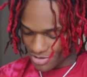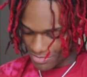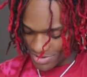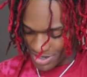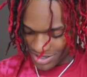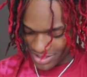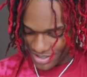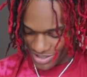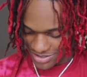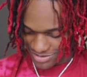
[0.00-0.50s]

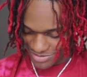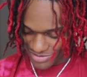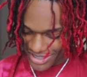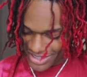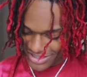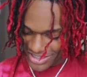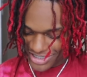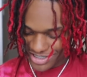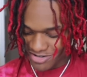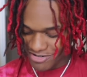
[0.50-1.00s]
nobody else.
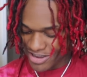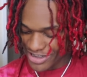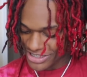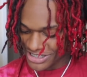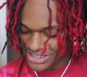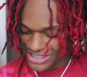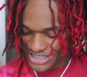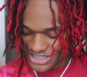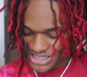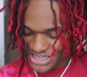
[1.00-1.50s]
They just gonna have
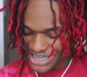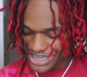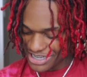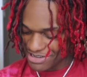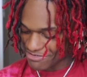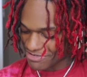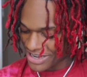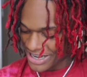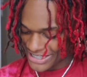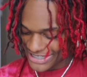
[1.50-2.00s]
to see it
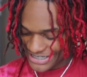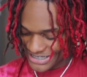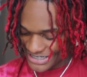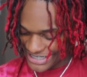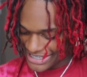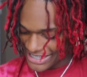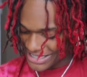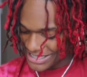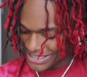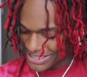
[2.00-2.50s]
when they
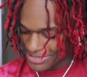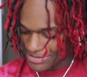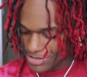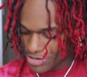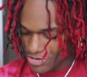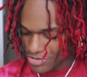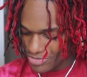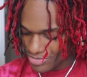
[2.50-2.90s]
see it.